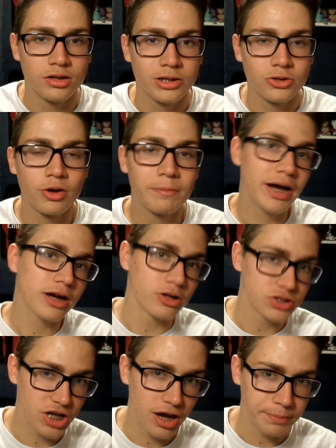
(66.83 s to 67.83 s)
Going back
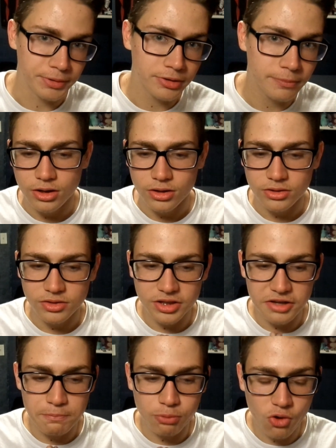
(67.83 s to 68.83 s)
on topic.
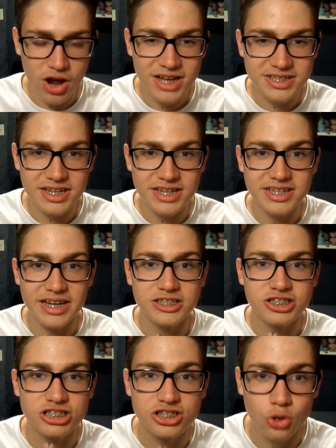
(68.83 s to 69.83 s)
The price is
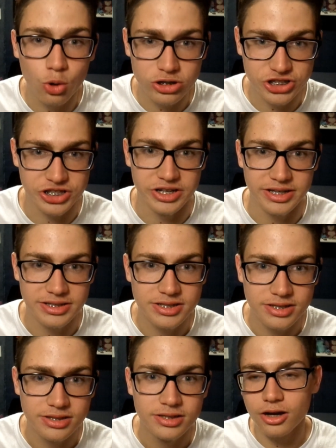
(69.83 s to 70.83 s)
extortionate.
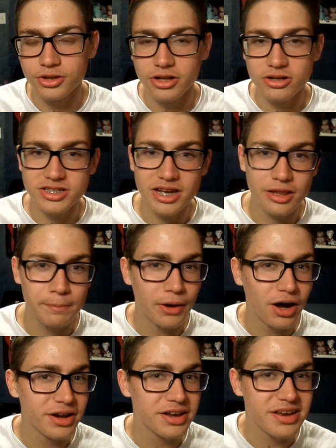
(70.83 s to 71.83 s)
On the other side of the
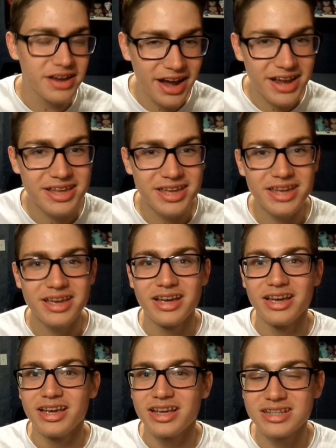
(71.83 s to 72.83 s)
pond, Nike
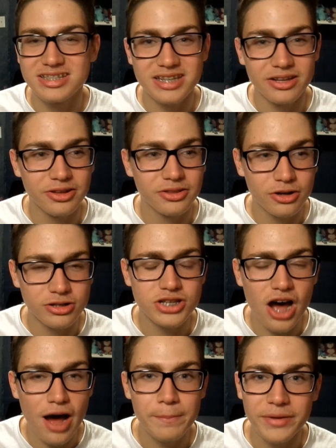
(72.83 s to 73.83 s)
is selling their
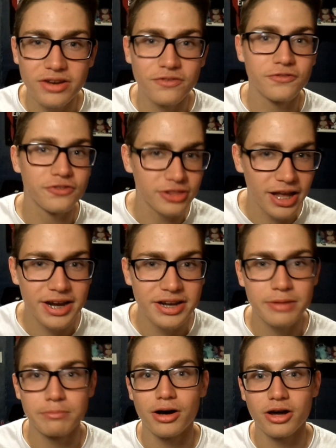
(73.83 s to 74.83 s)
top-end
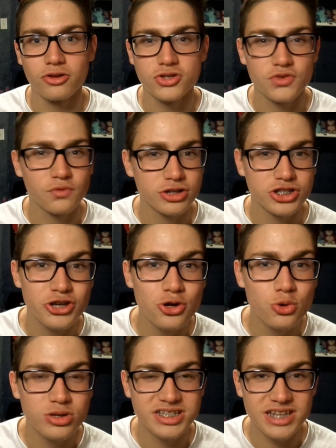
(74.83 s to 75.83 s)
Flyknit models for
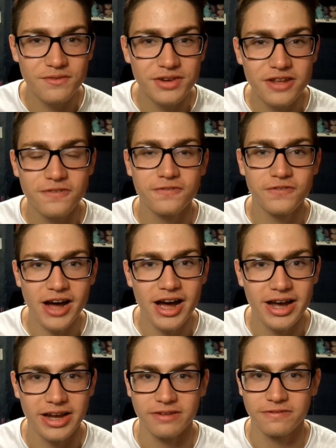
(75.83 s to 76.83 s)

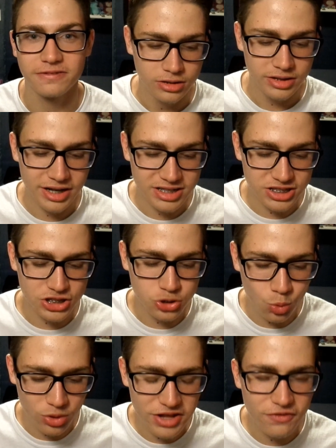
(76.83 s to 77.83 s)
$275. That is
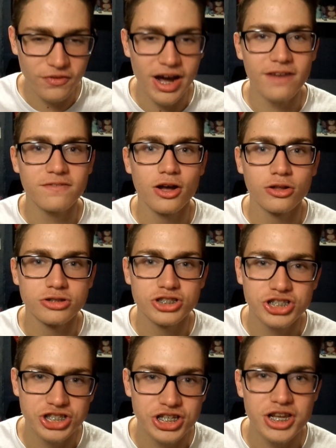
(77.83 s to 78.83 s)

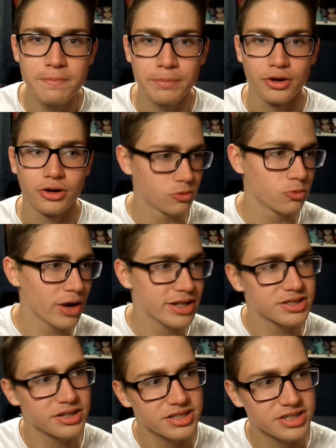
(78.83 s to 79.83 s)
$25 cheaper.
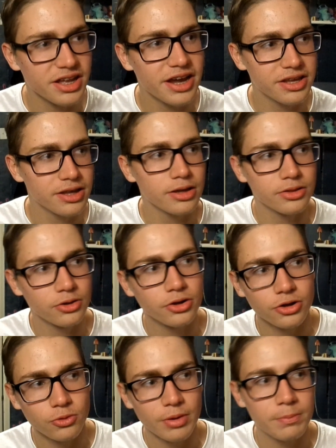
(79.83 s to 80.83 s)
Granted, it's Nike and they're
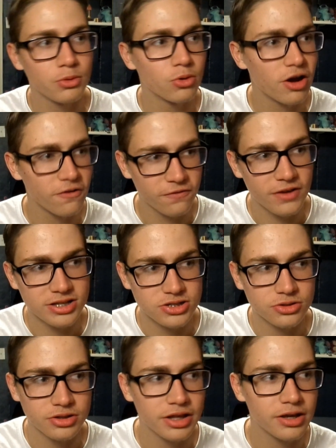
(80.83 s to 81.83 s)
gonna rip you off
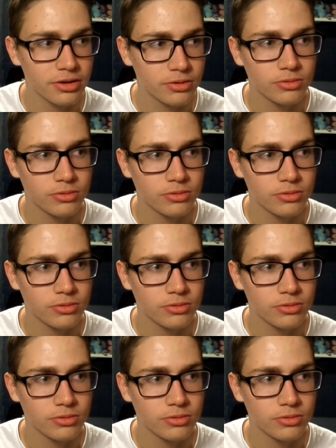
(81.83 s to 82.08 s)
faster than they